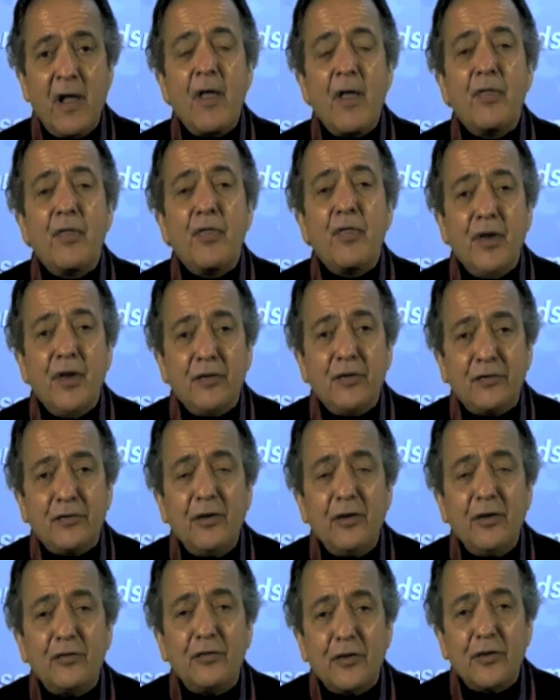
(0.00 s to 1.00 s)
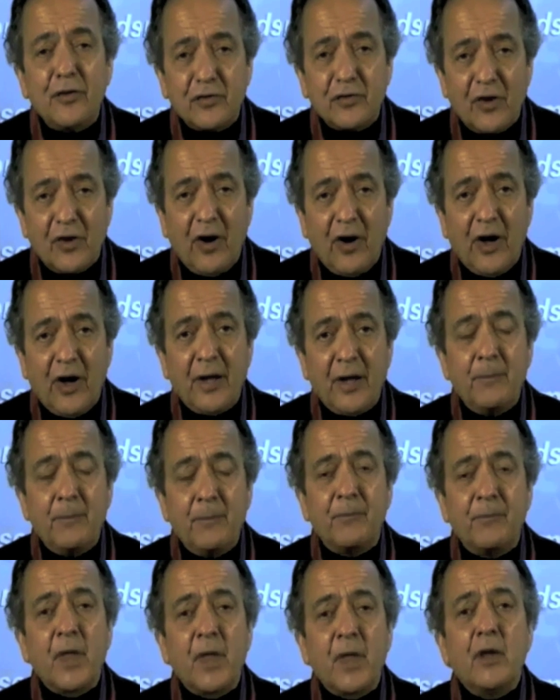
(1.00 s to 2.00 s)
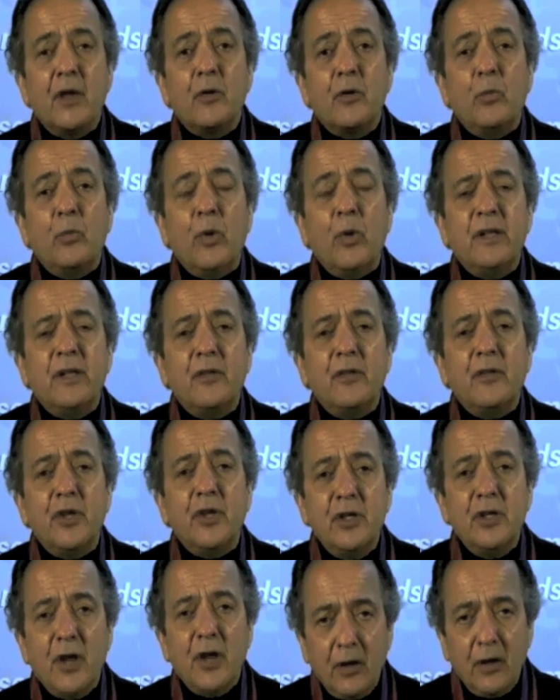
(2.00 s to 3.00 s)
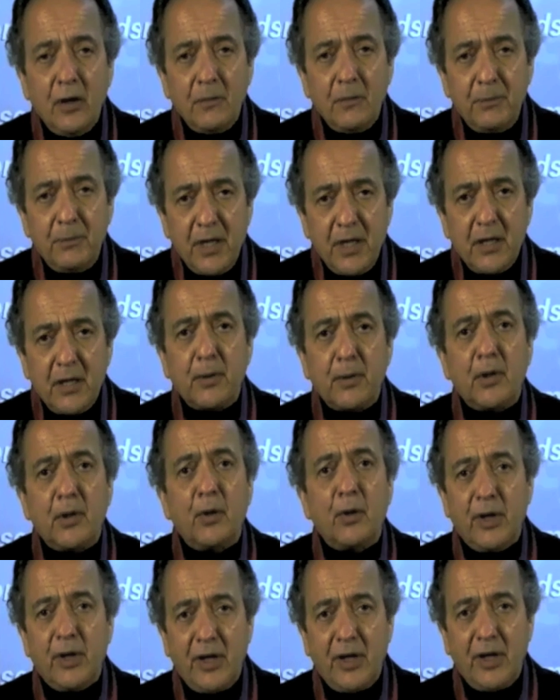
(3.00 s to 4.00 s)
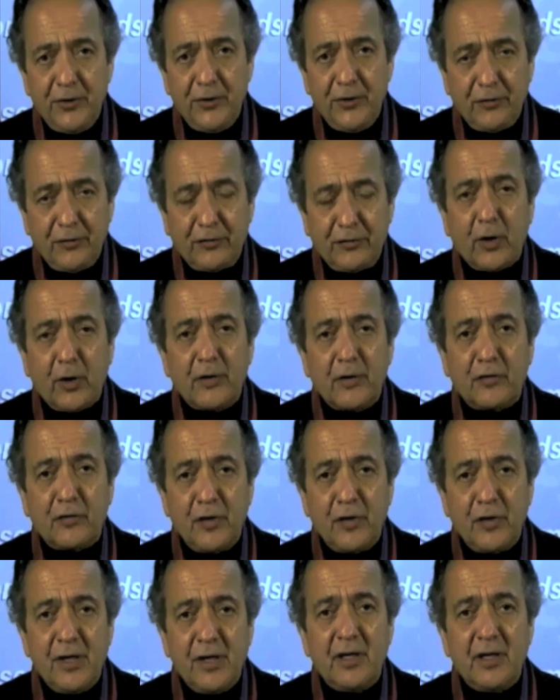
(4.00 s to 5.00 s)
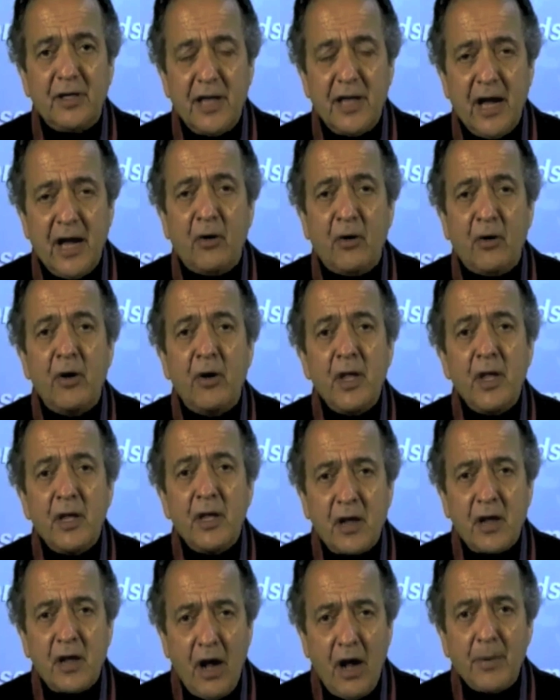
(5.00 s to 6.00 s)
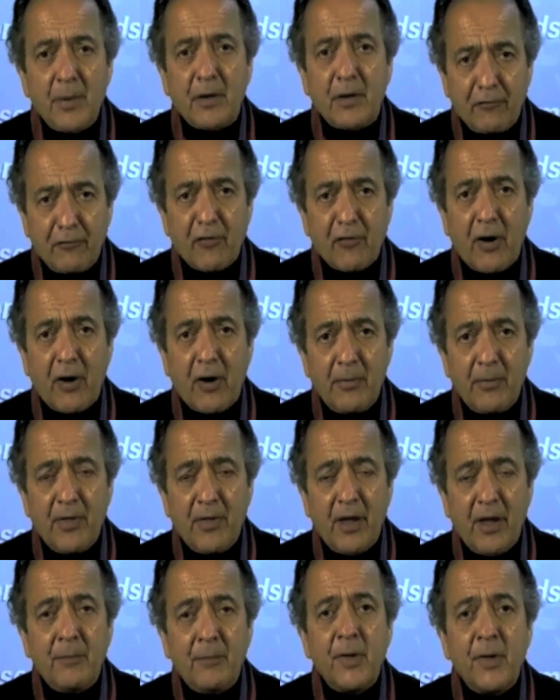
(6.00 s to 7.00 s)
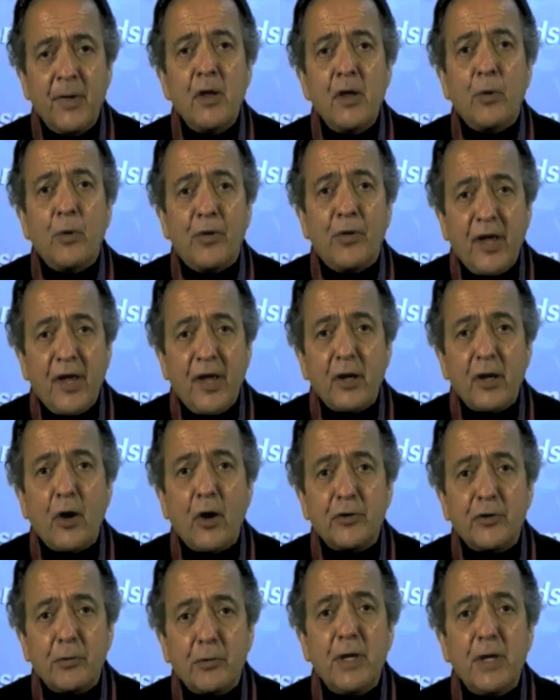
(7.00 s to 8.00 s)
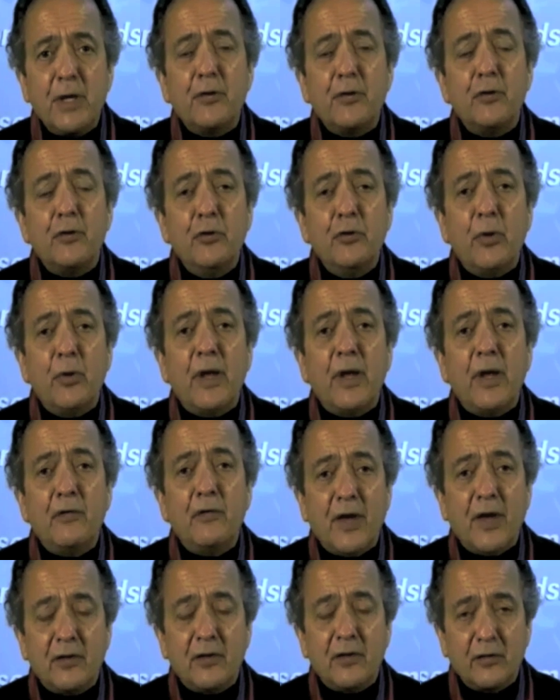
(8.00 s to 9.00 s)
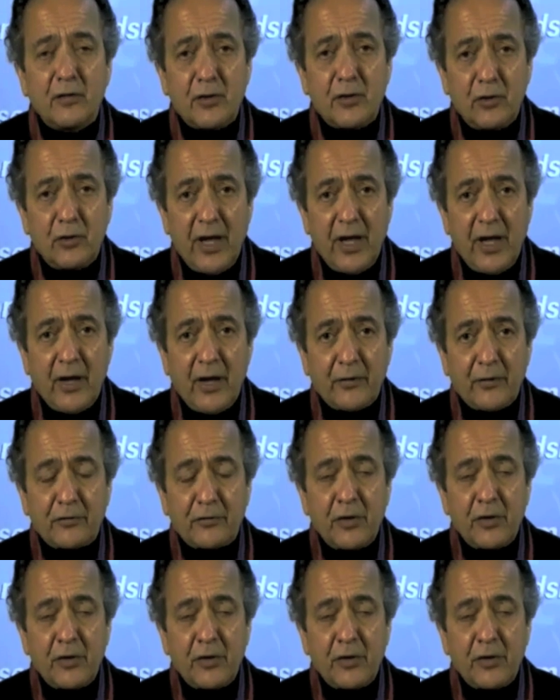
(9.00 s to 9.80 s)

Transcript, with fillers: This is a time when the young people, and we're going to start seeing it now, coming from them, where they're going to be the new inventive class.